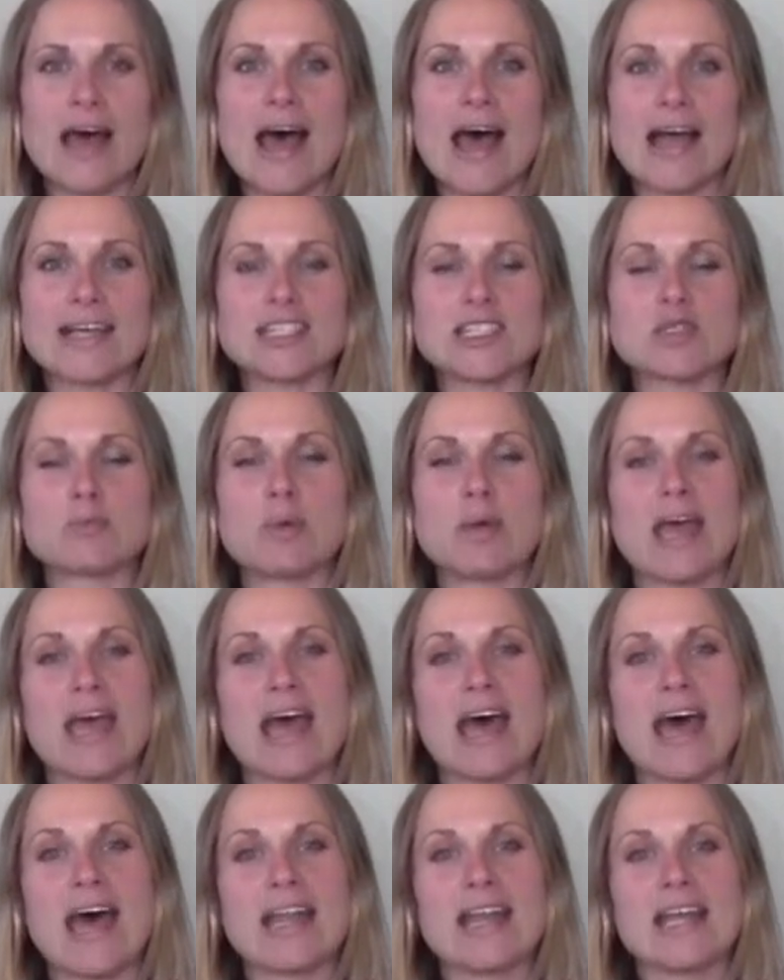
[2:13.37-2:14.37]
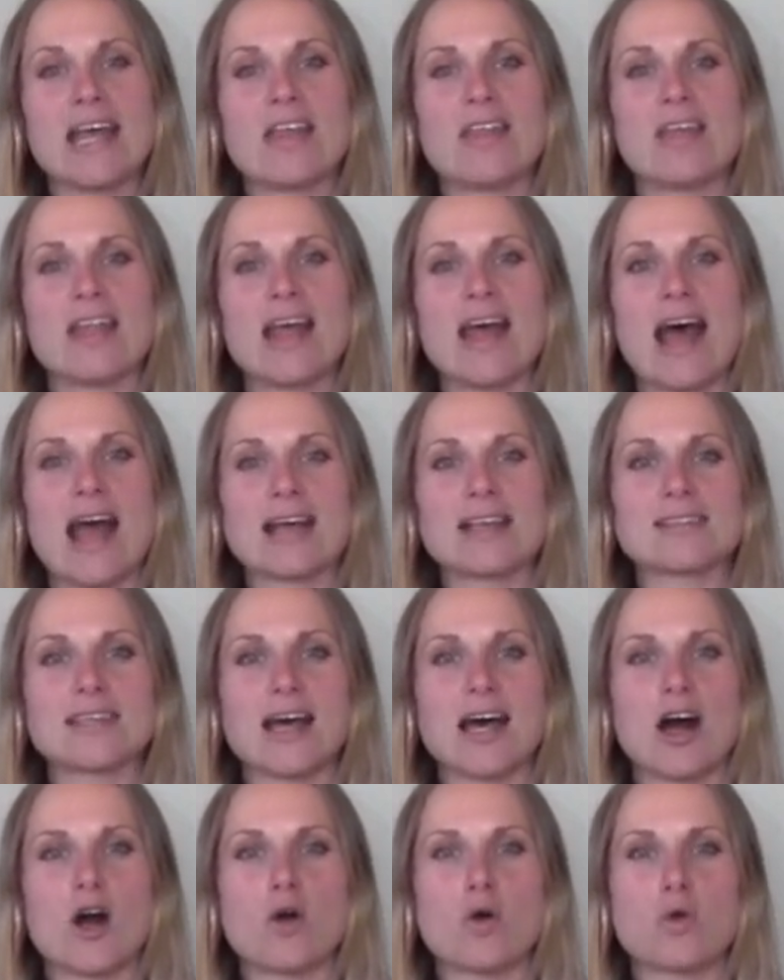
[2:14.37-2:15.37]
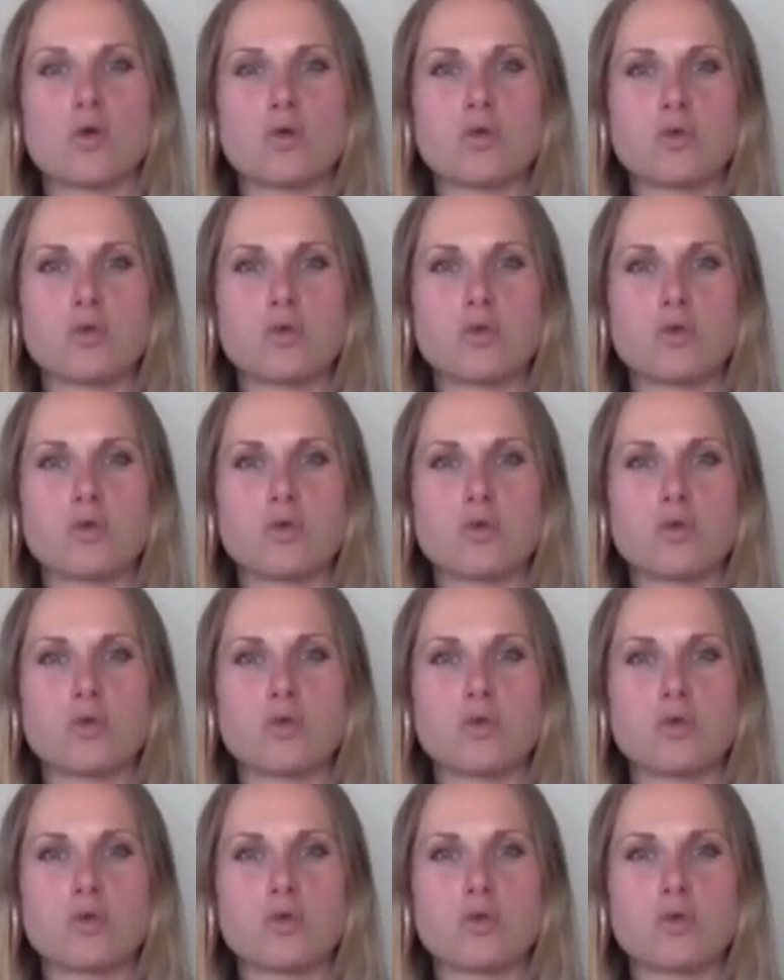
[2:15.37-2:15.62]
expand, and then exhale,